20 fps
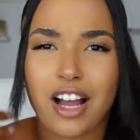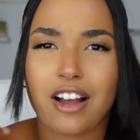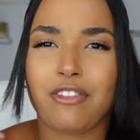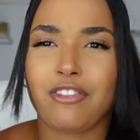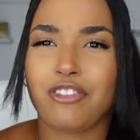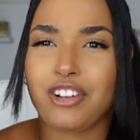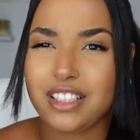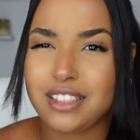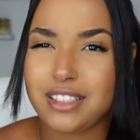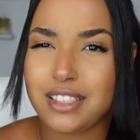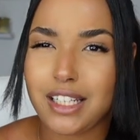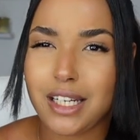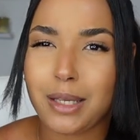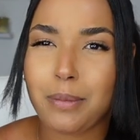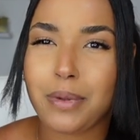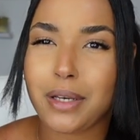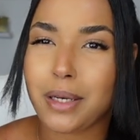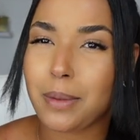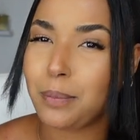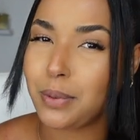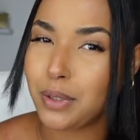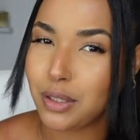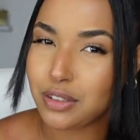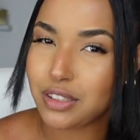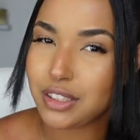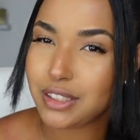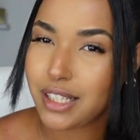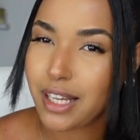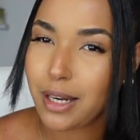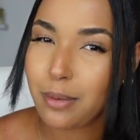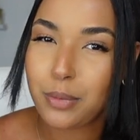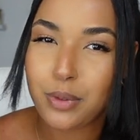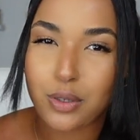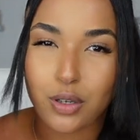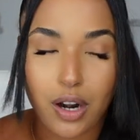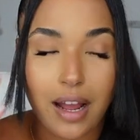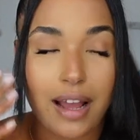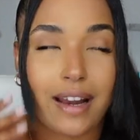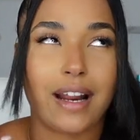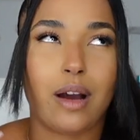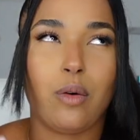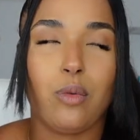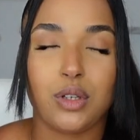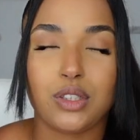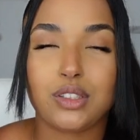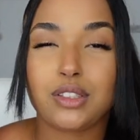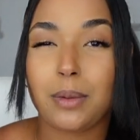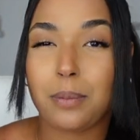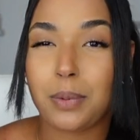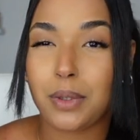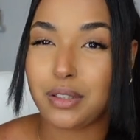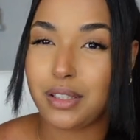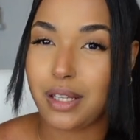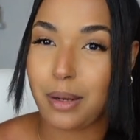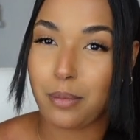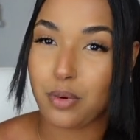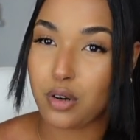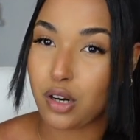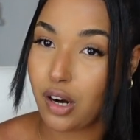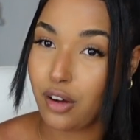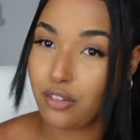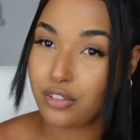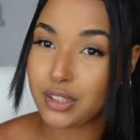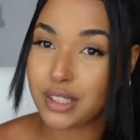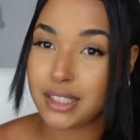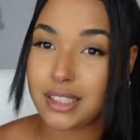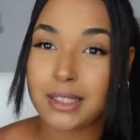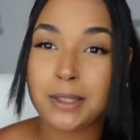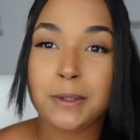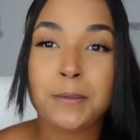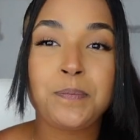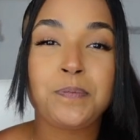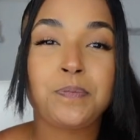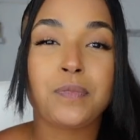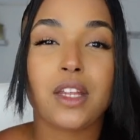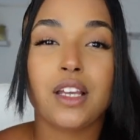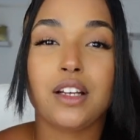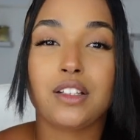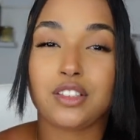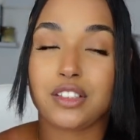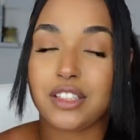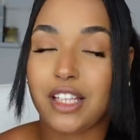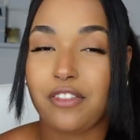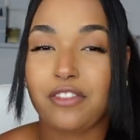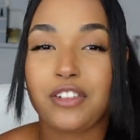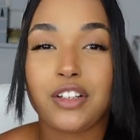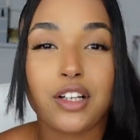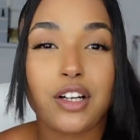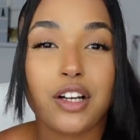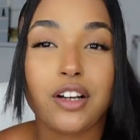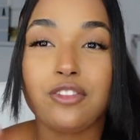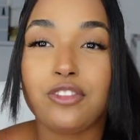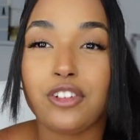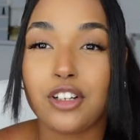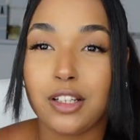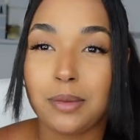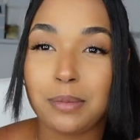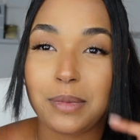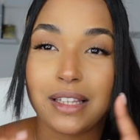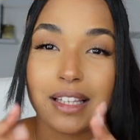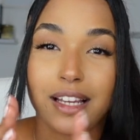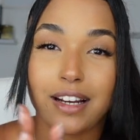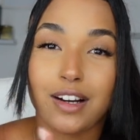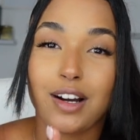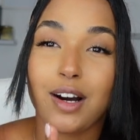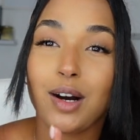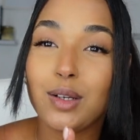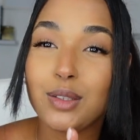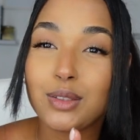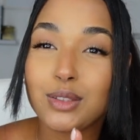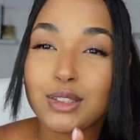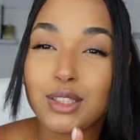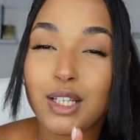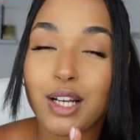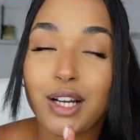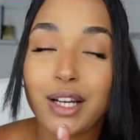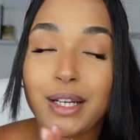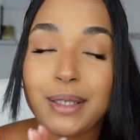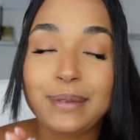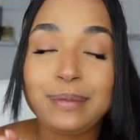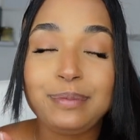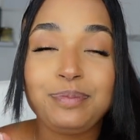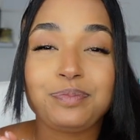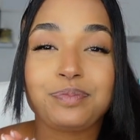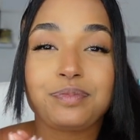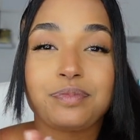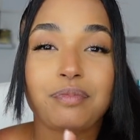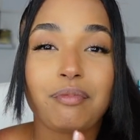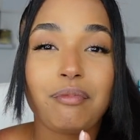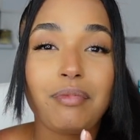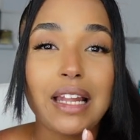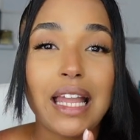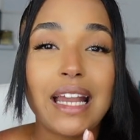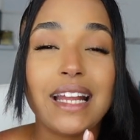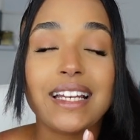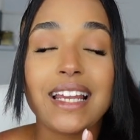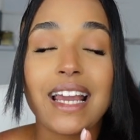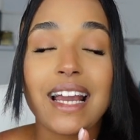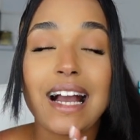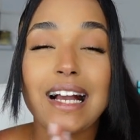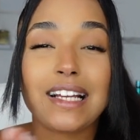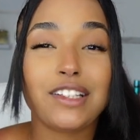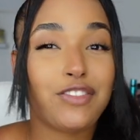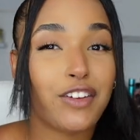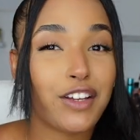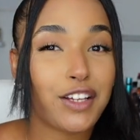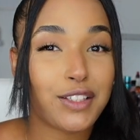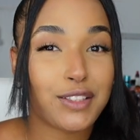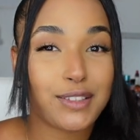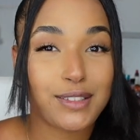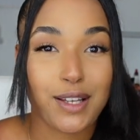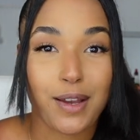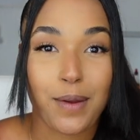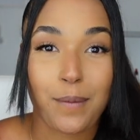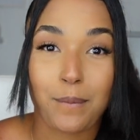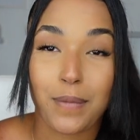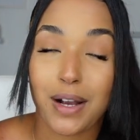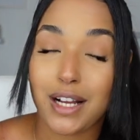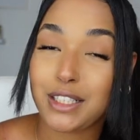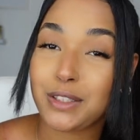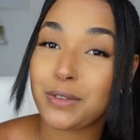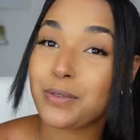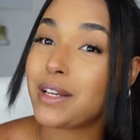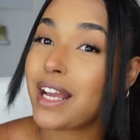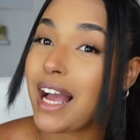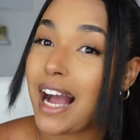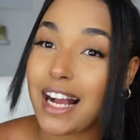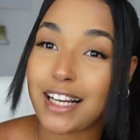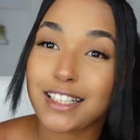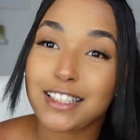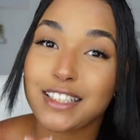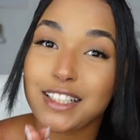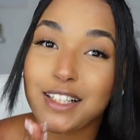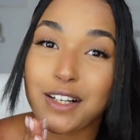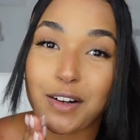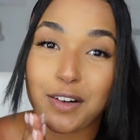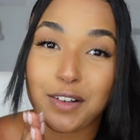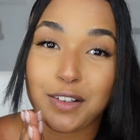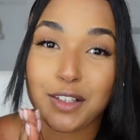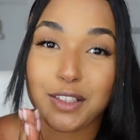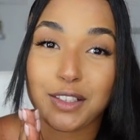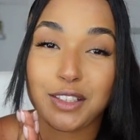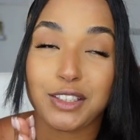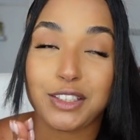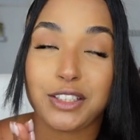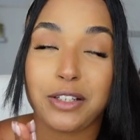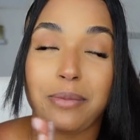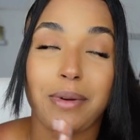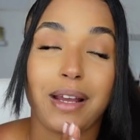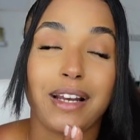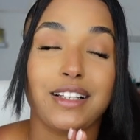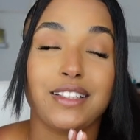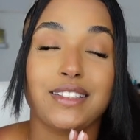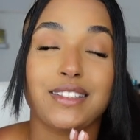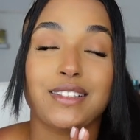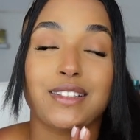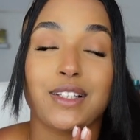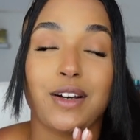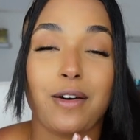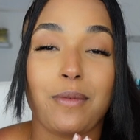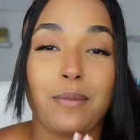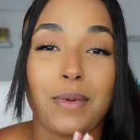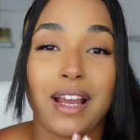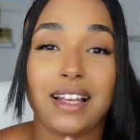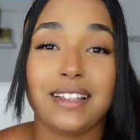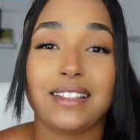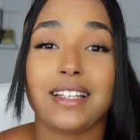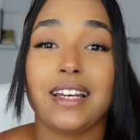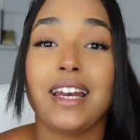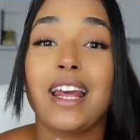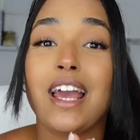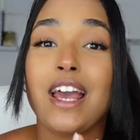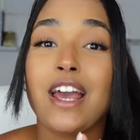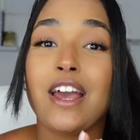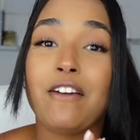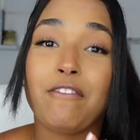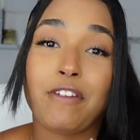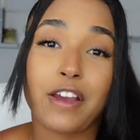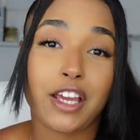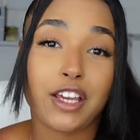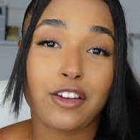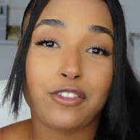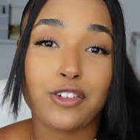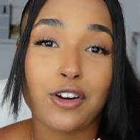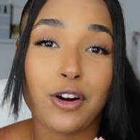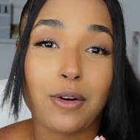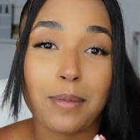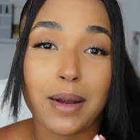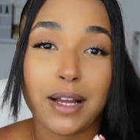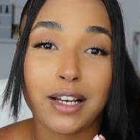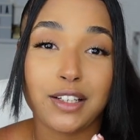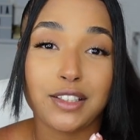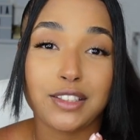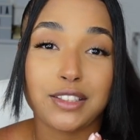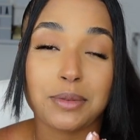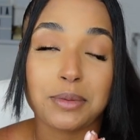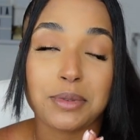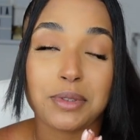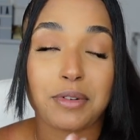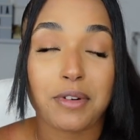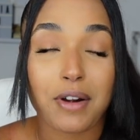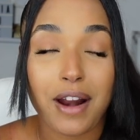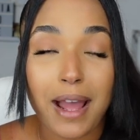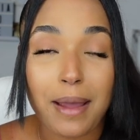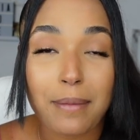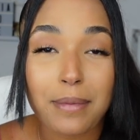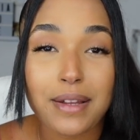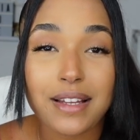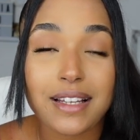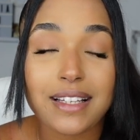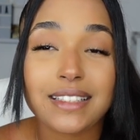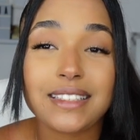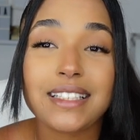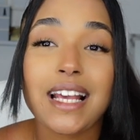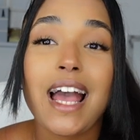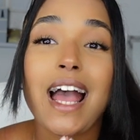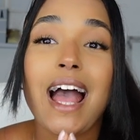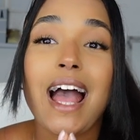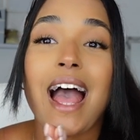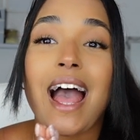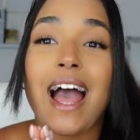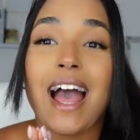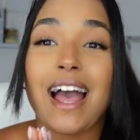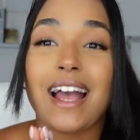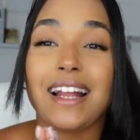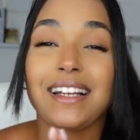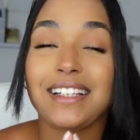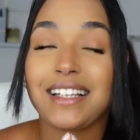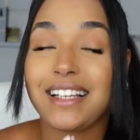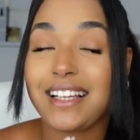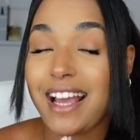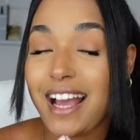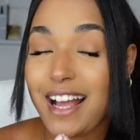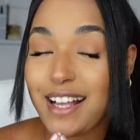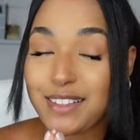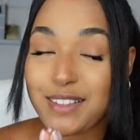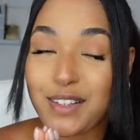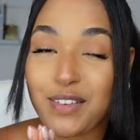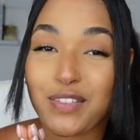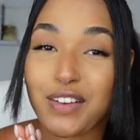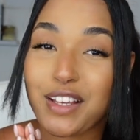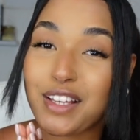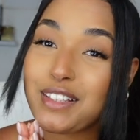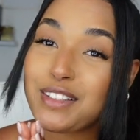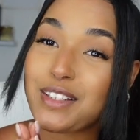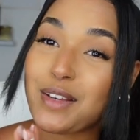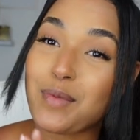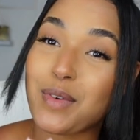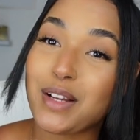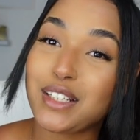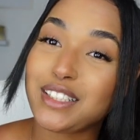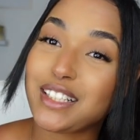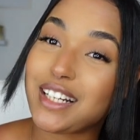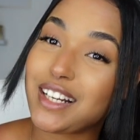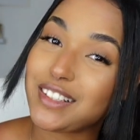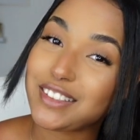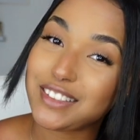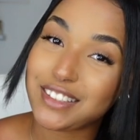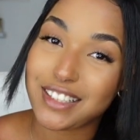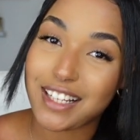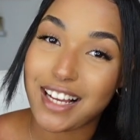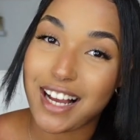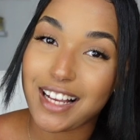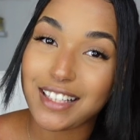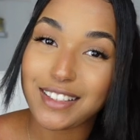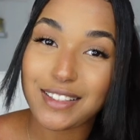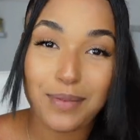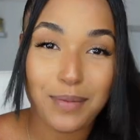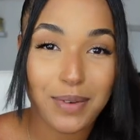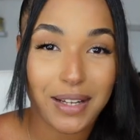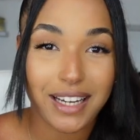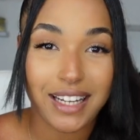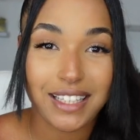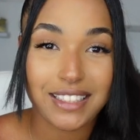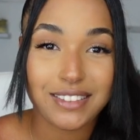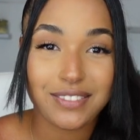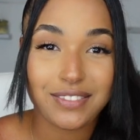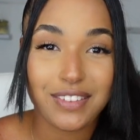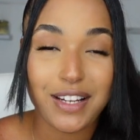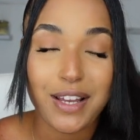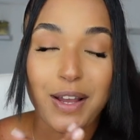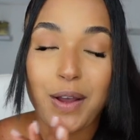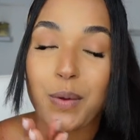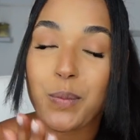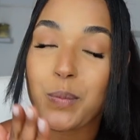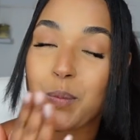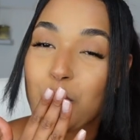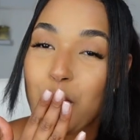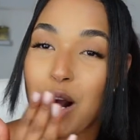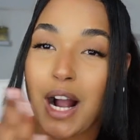i've recently been uploading there more and i want to upload there more often so definitely go and follow me there also and yeah guys thank you so much we actually growing on youtube and it's so amazing thank you for all my new subscribers and yeah so thank you so much and i'll see you guys on my next video